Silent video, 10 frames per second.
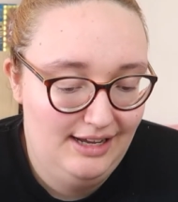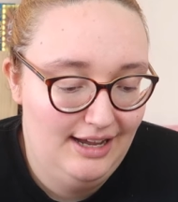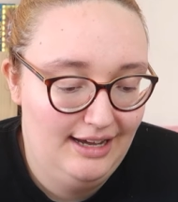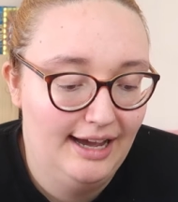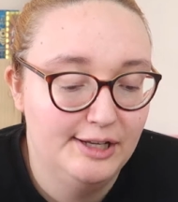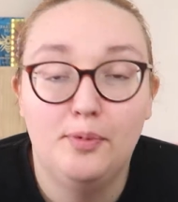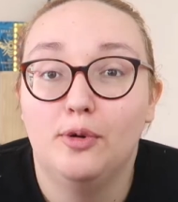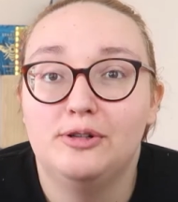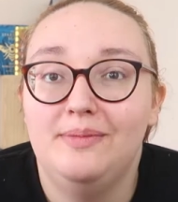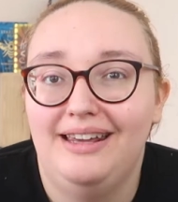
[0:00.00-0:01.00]
a guy
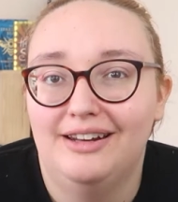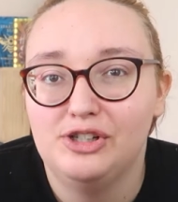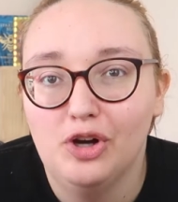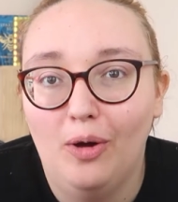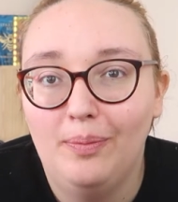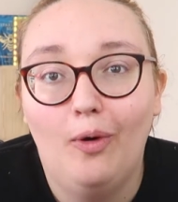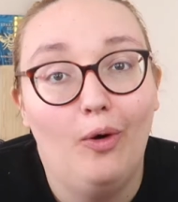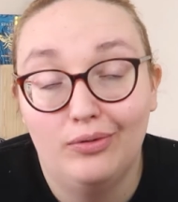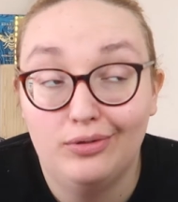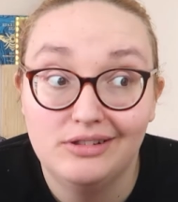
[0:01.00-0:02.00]
spoke to me in a shop
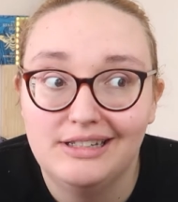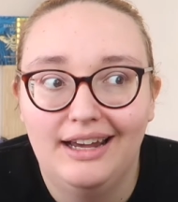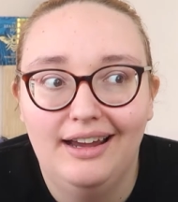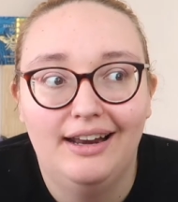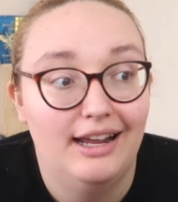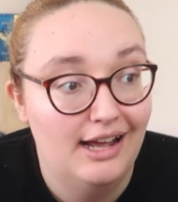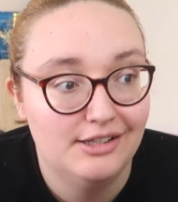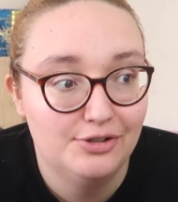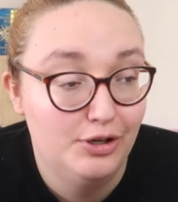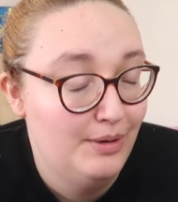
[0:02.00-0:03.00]
en français and I
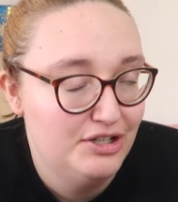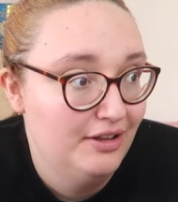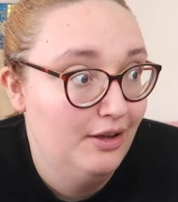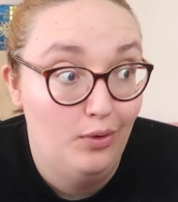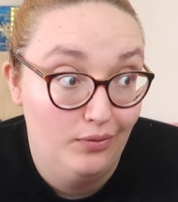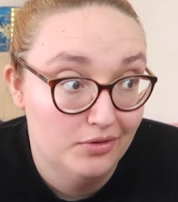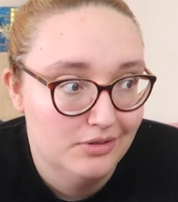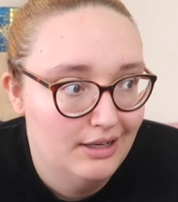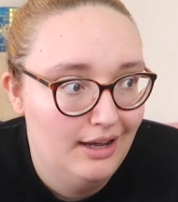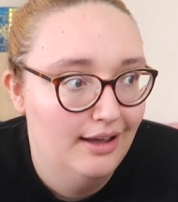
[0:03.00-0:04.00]
answered immediately en français,